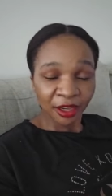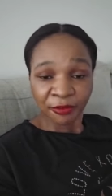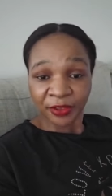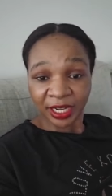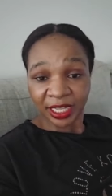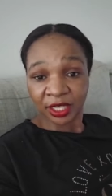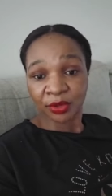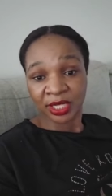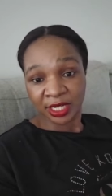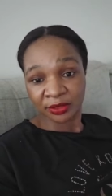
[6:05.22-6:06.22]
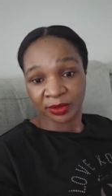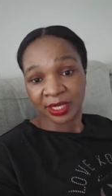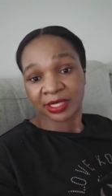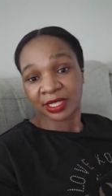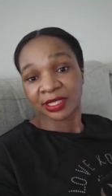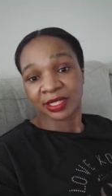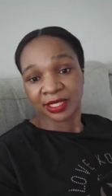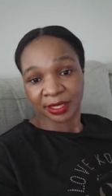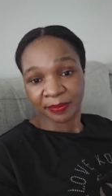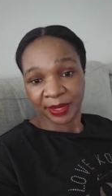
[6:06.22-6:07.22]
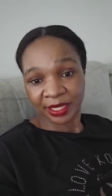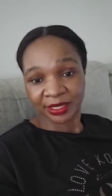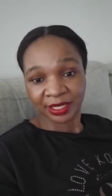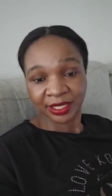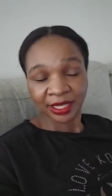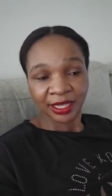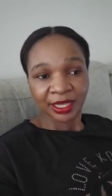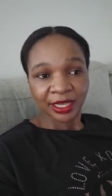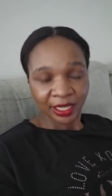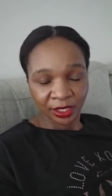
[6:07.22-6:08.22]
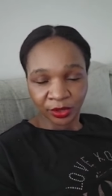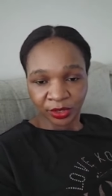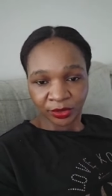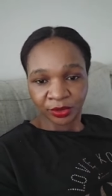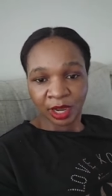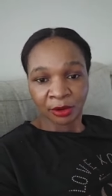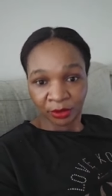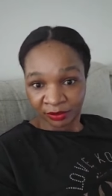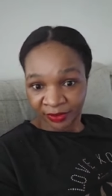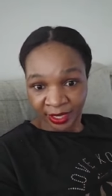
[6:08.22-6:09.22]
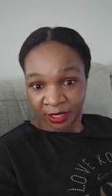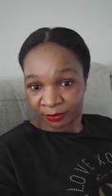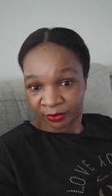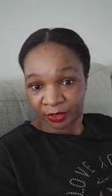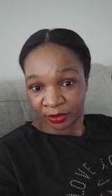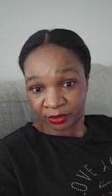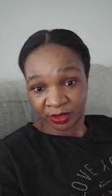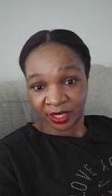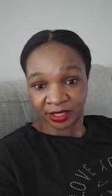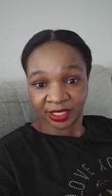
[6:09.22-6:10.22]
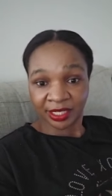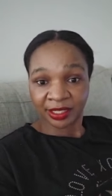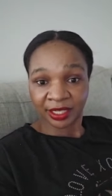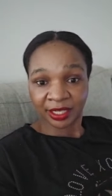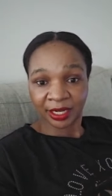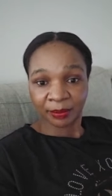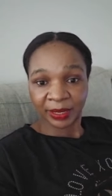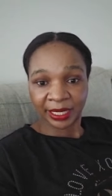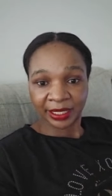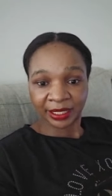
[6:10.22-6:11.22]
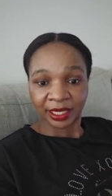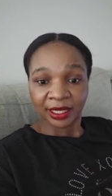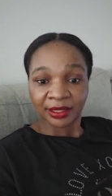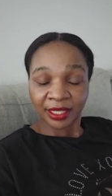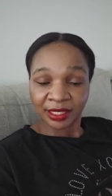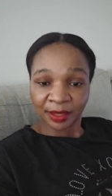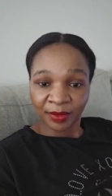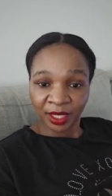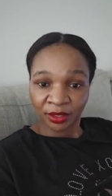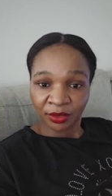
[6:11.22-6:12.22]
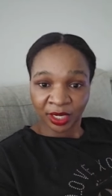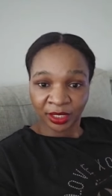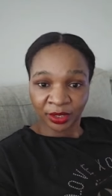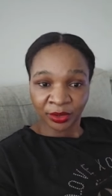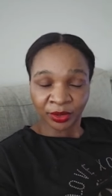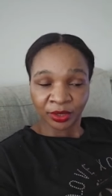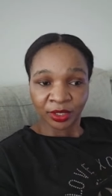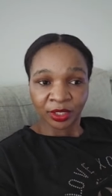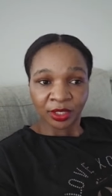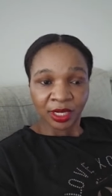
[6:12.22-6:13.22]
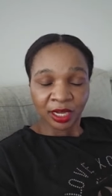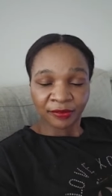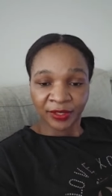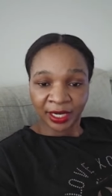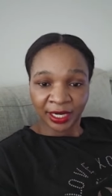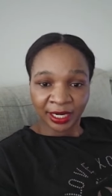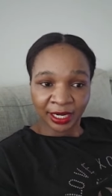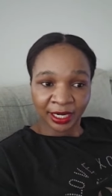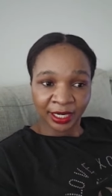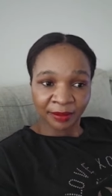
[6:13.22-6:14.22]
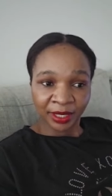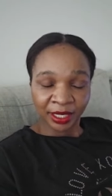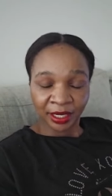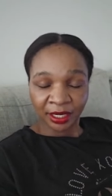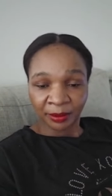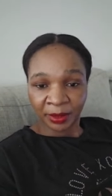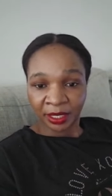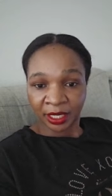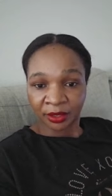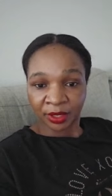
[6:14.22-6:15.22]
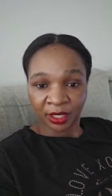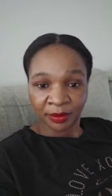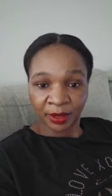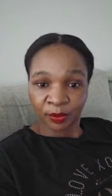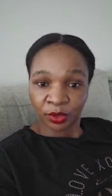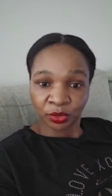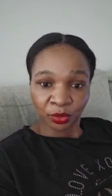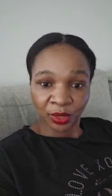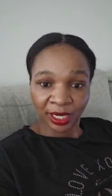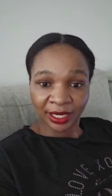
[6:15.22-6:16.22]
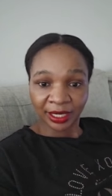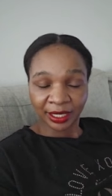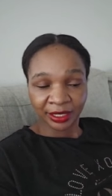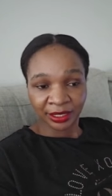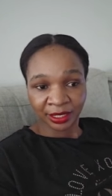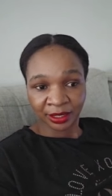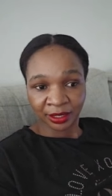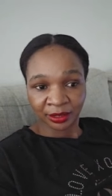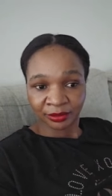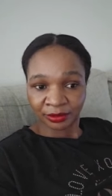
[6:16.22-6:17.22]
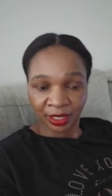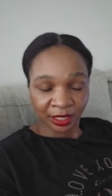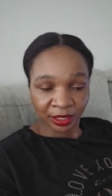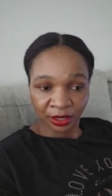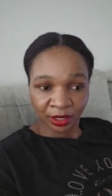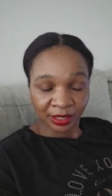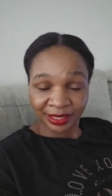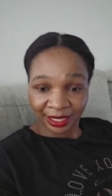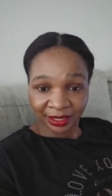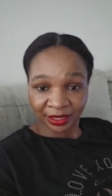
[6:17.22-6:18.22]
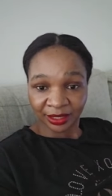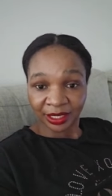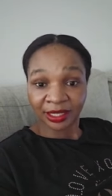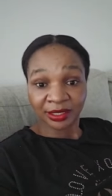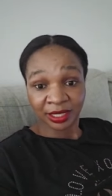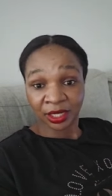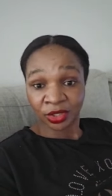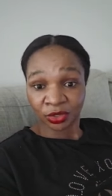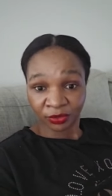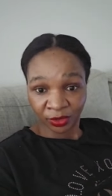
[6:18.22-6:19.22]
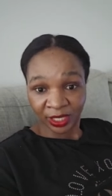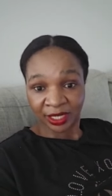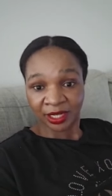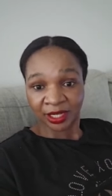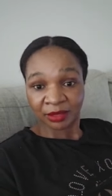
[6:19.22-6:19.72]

filling your DS-160 separately, and also I will offer help for those who are interested in applying. This is something you can do. After an academic year in America, you can be able to work and study. It's a lot of work.